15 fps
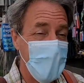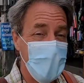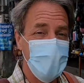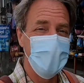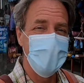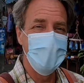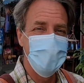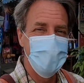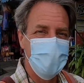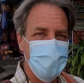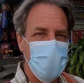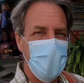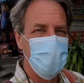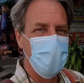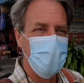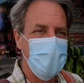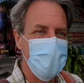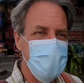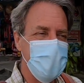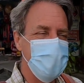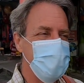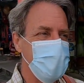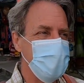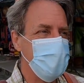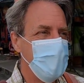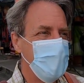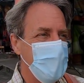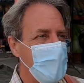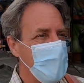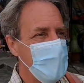I really should pay more attention
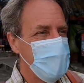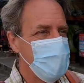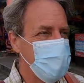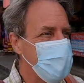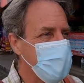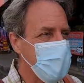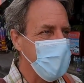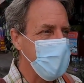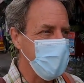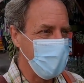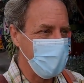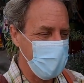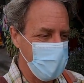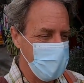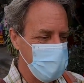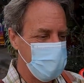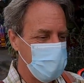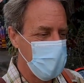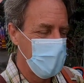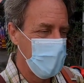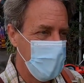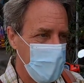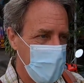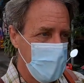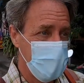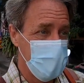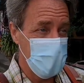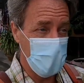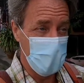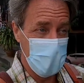to the calendar.
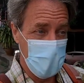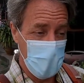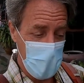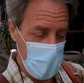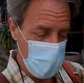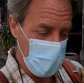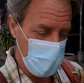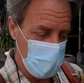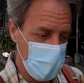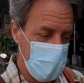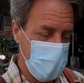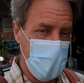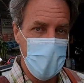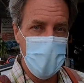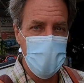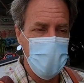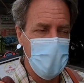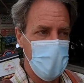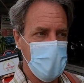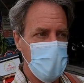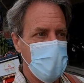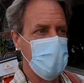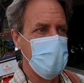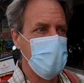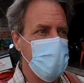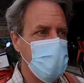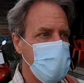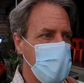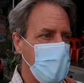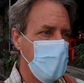So here I am on a Monday, and
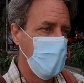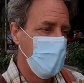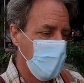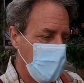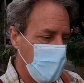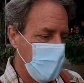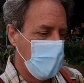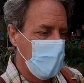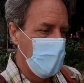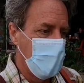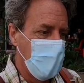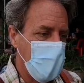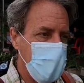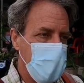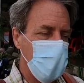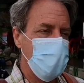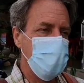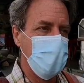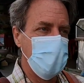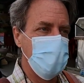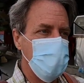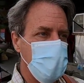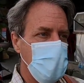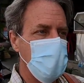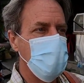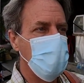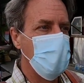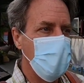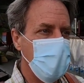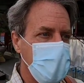I hope things
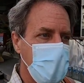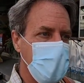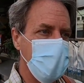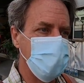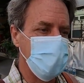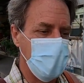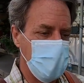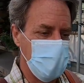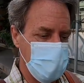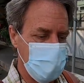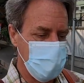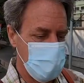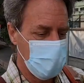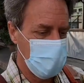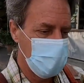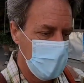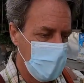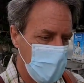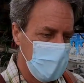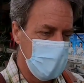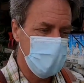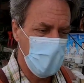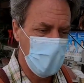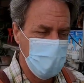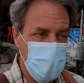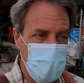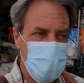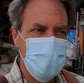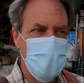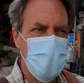will work out because this
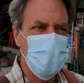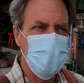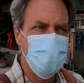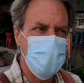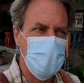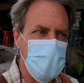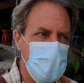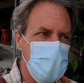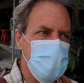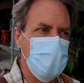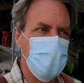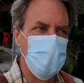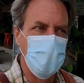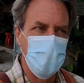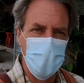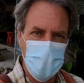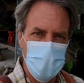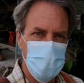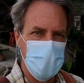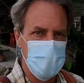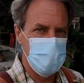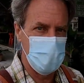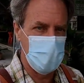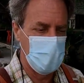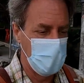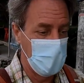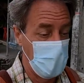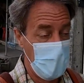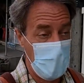office usually isn't very busy.